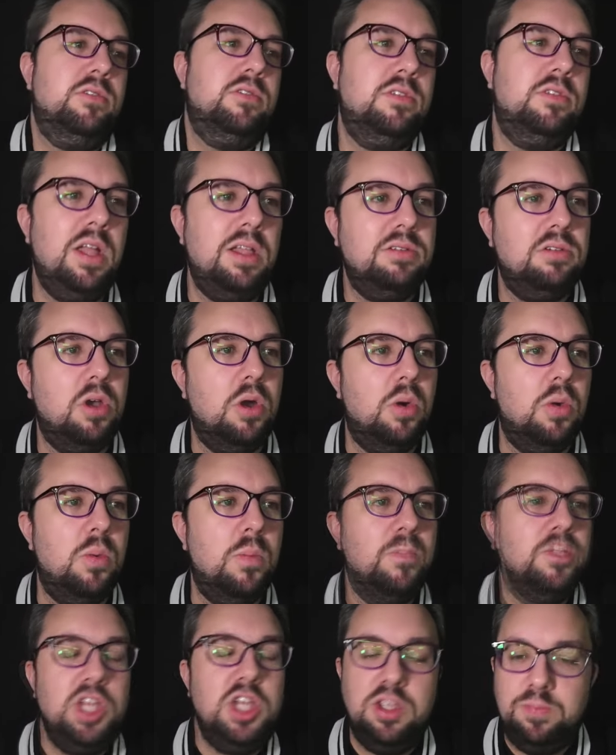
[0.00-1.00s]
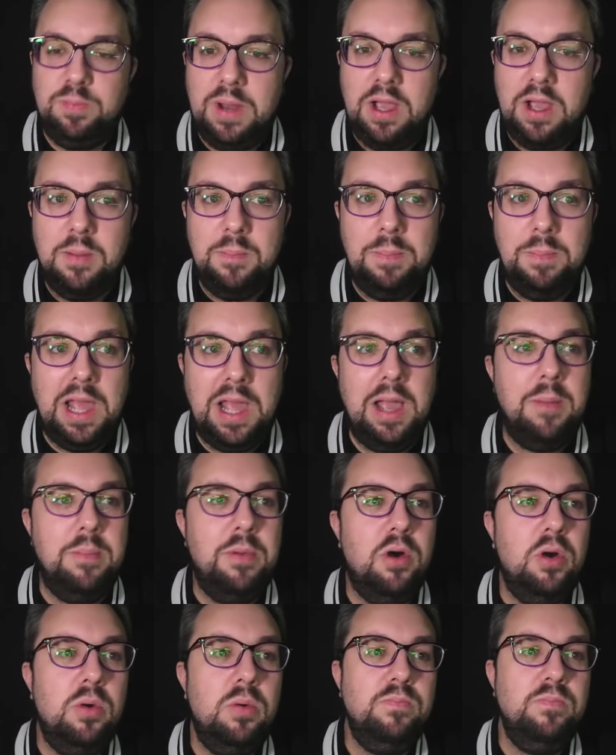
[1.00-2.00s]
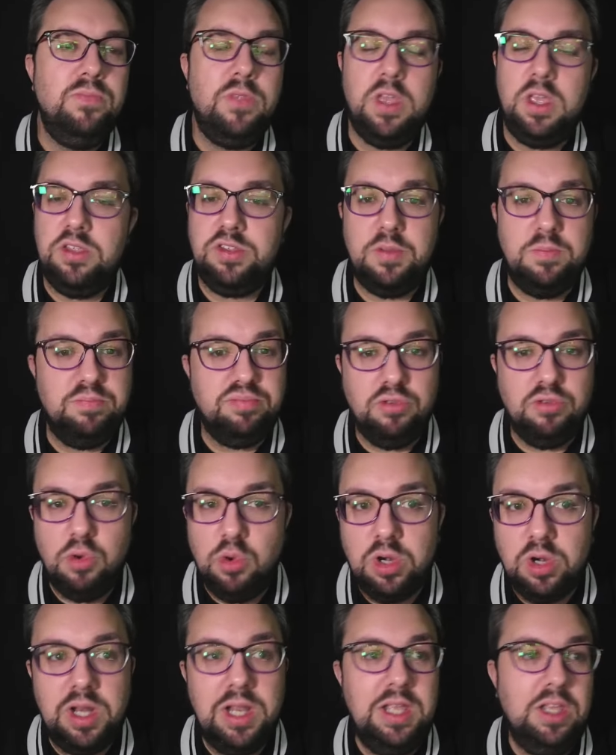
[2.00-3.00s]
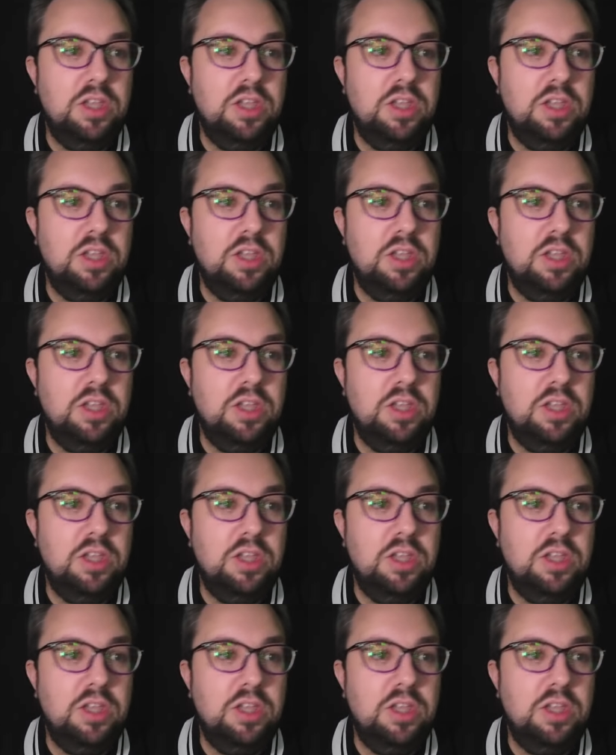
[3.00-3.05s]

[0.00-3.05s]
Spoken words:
So that's cool. She is plug and playable. It's a broadly